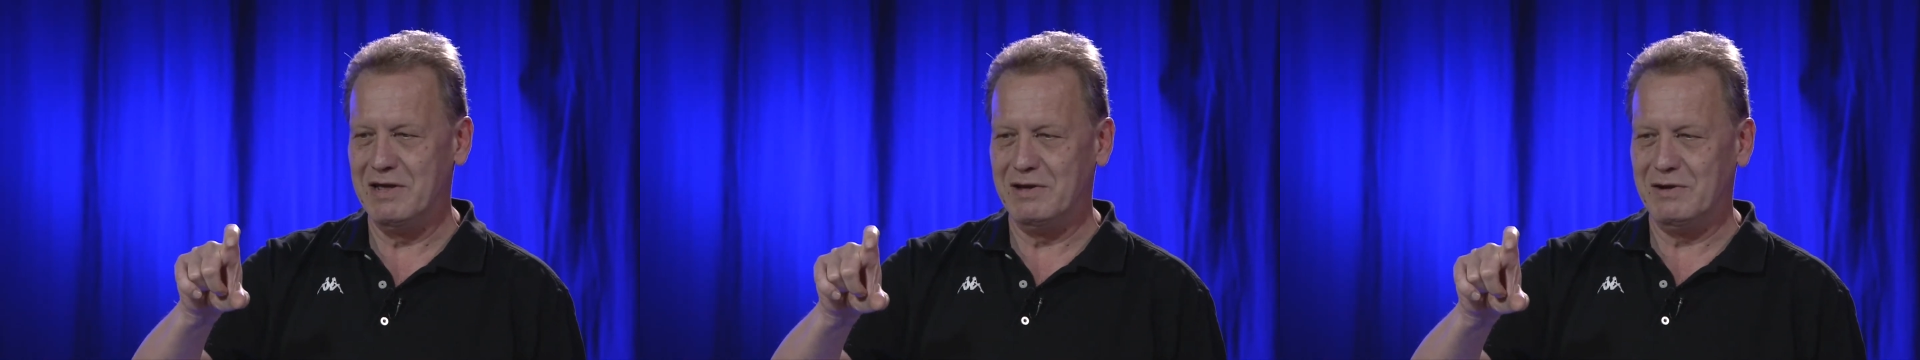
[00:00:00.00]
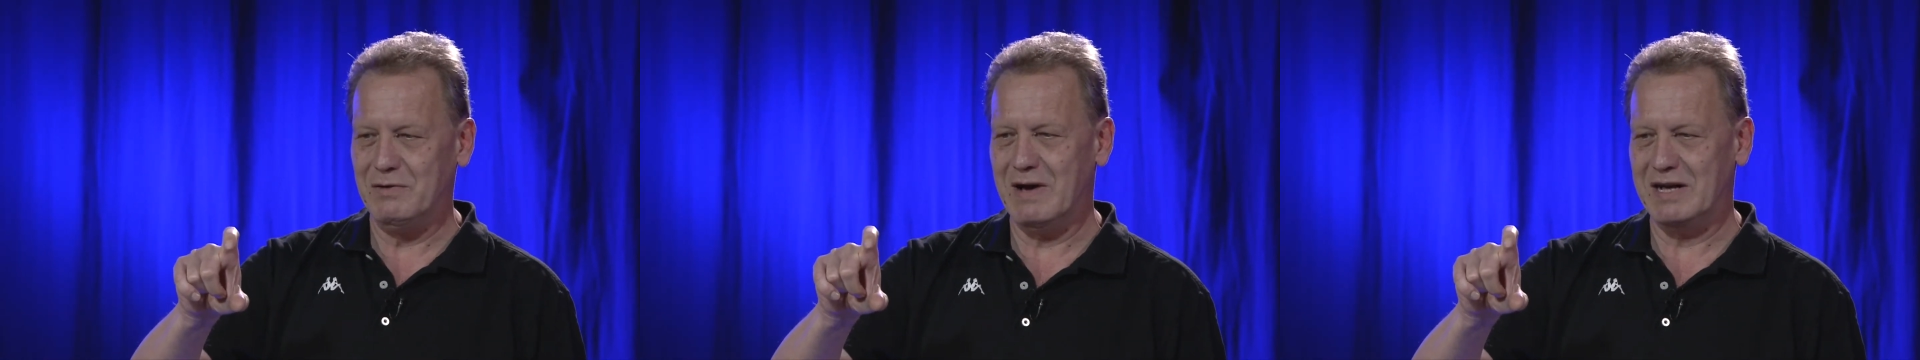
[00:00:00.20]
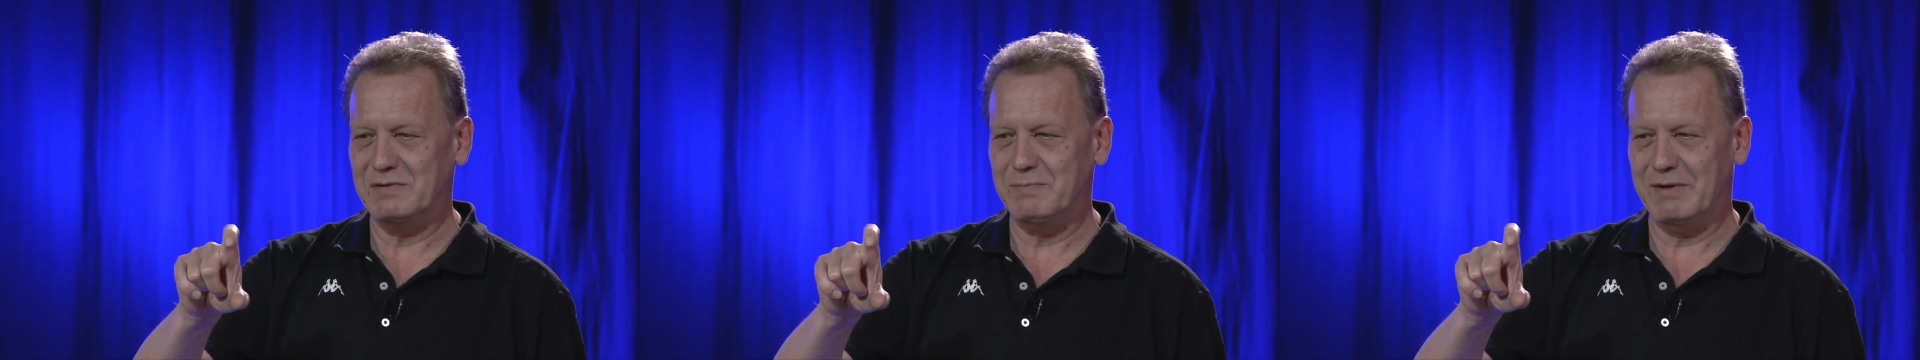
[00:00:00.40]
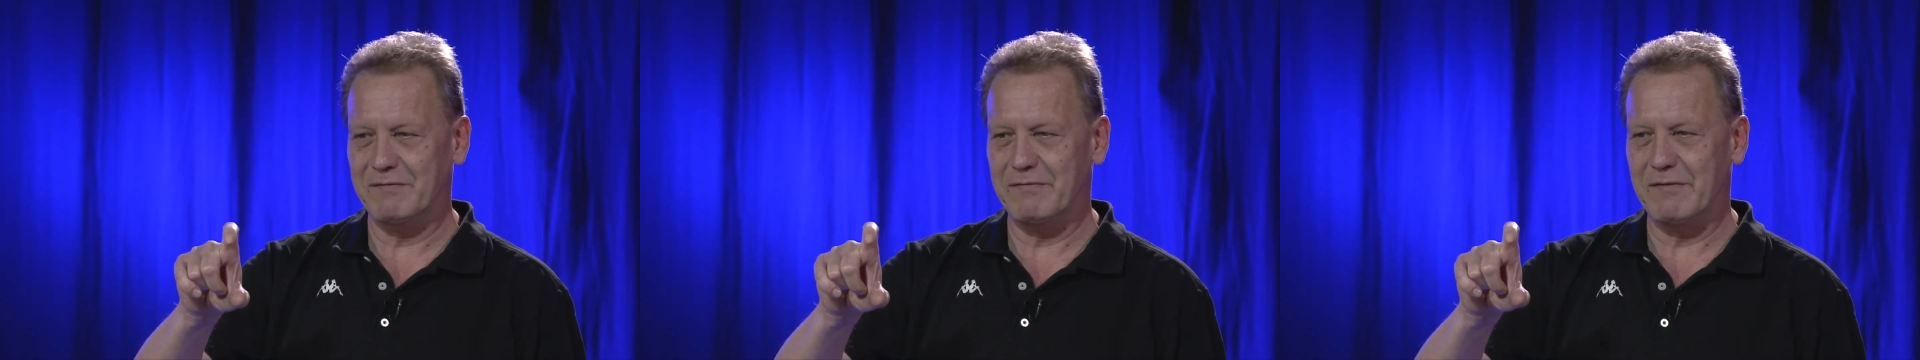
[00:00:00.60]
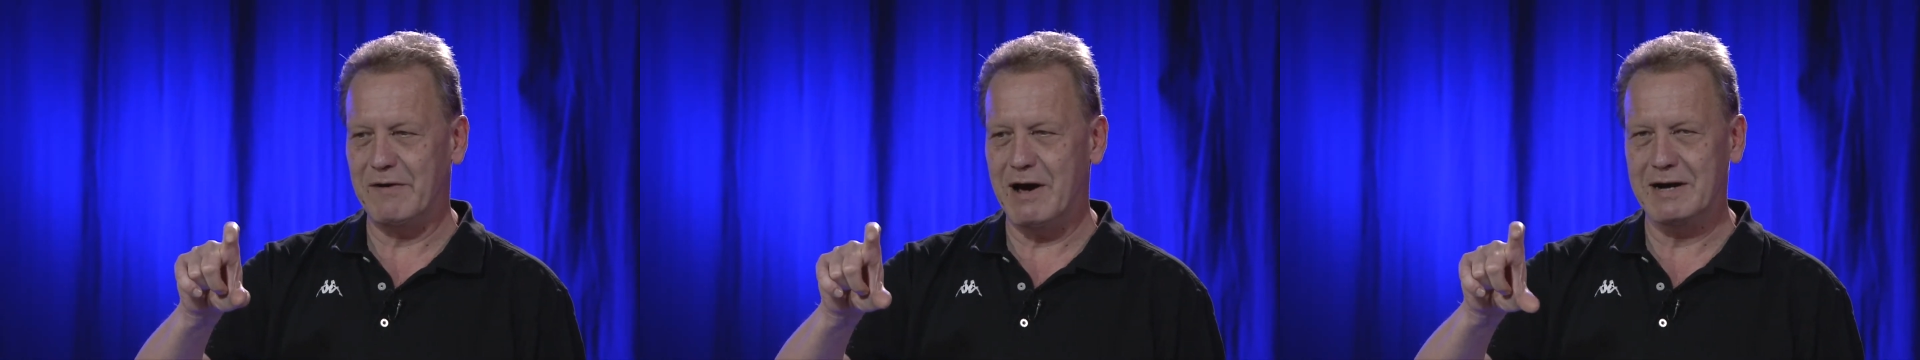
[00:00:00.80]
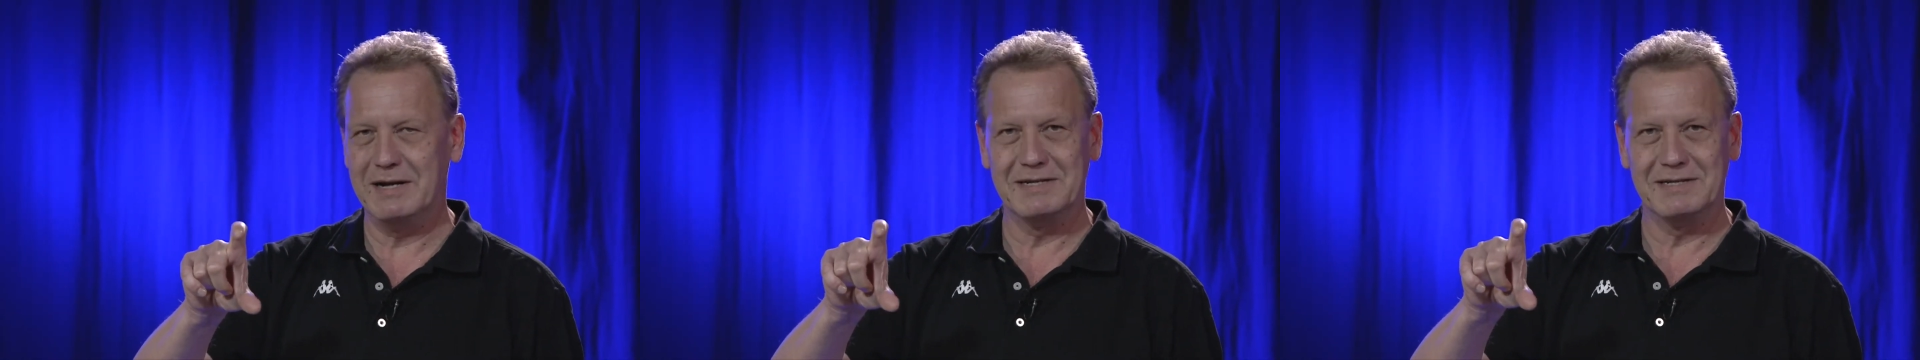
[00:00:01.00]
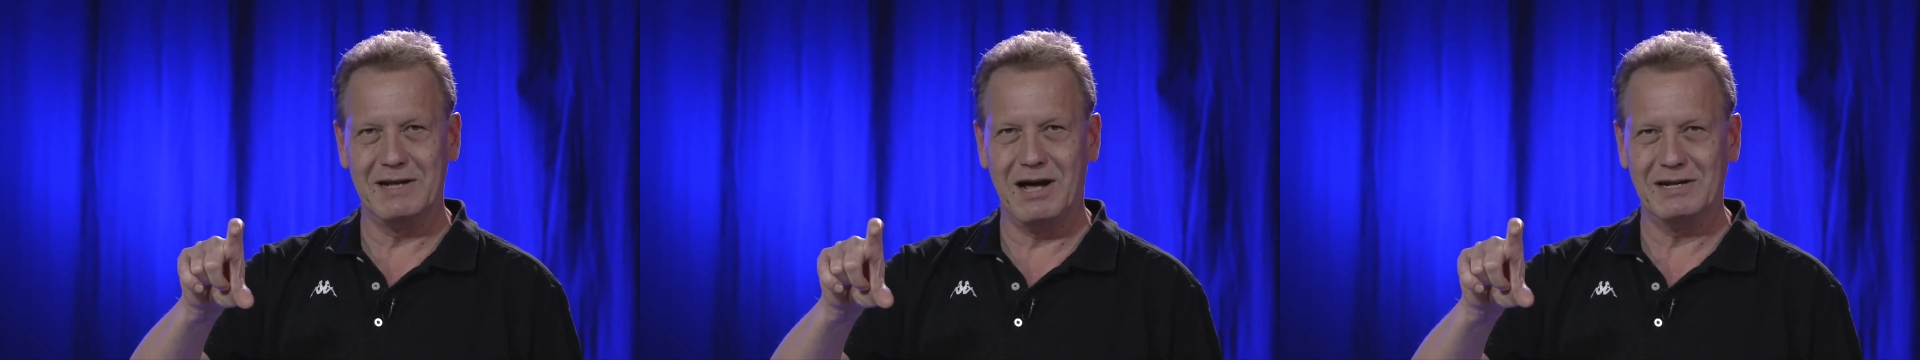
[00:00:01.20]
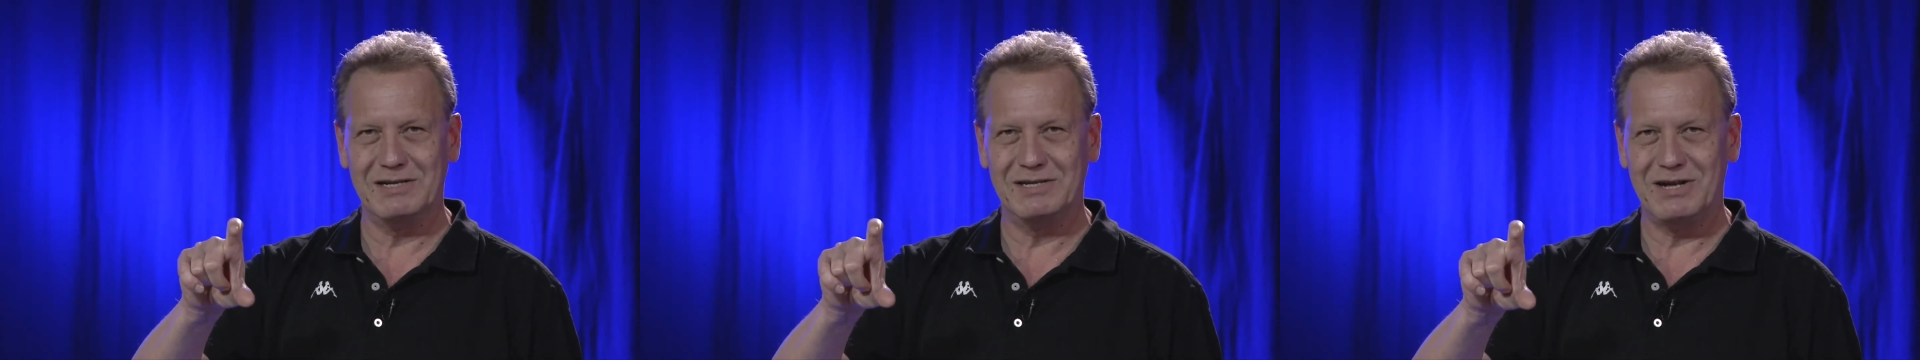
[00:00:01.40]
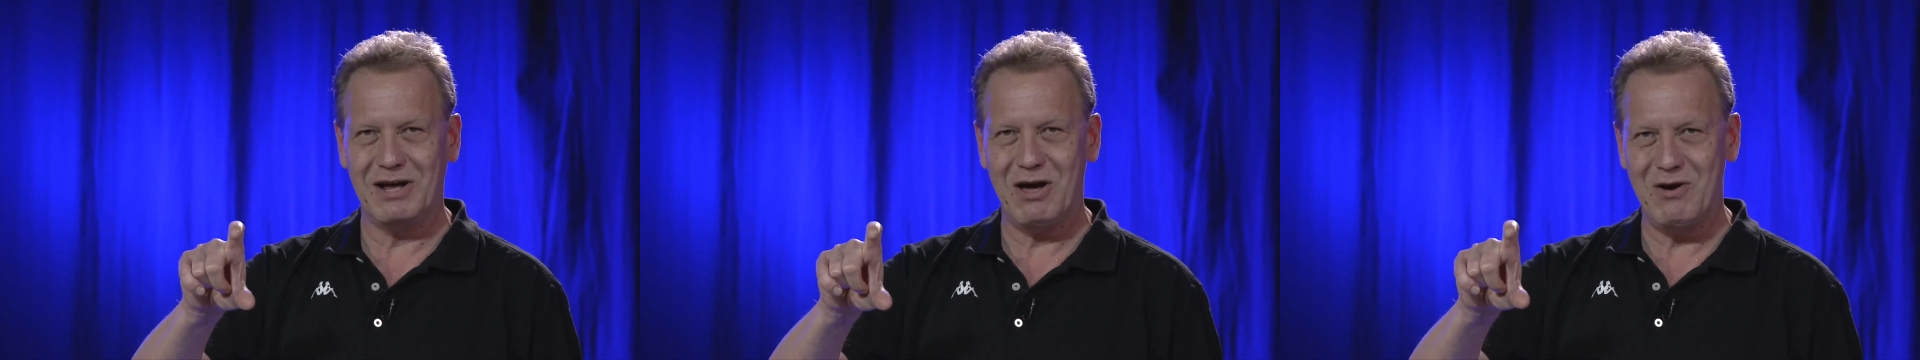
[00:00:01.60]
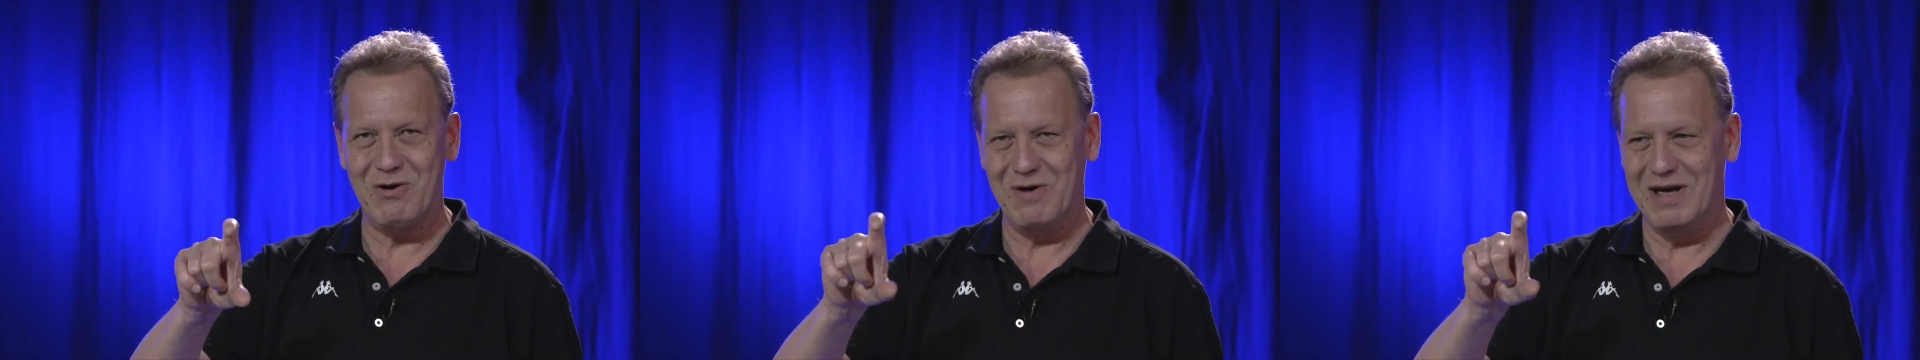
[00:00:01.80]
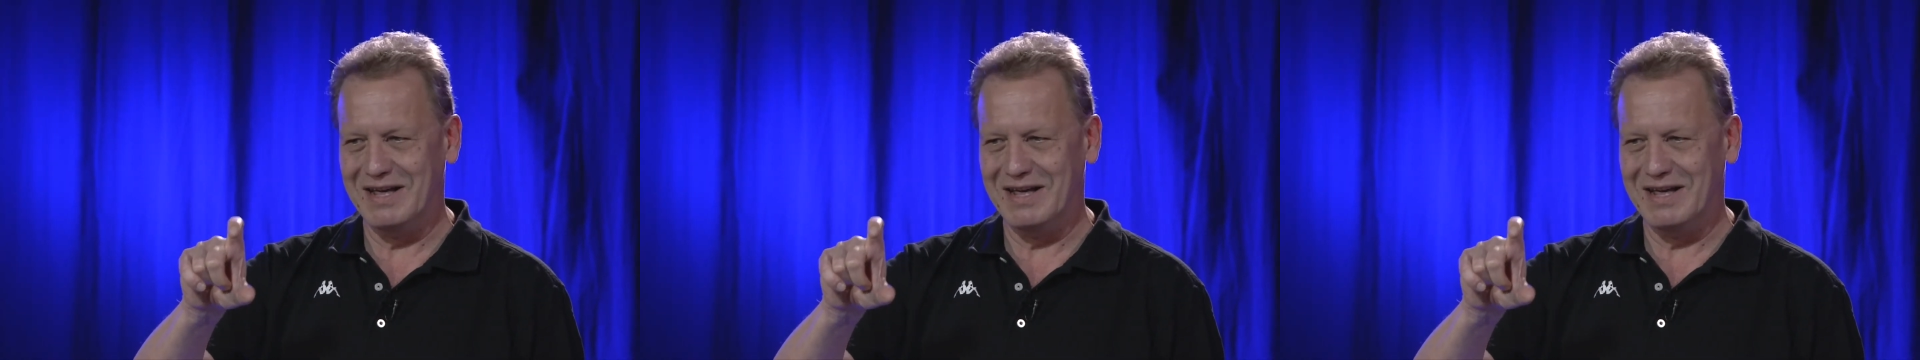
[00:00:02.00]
who has been fried is not so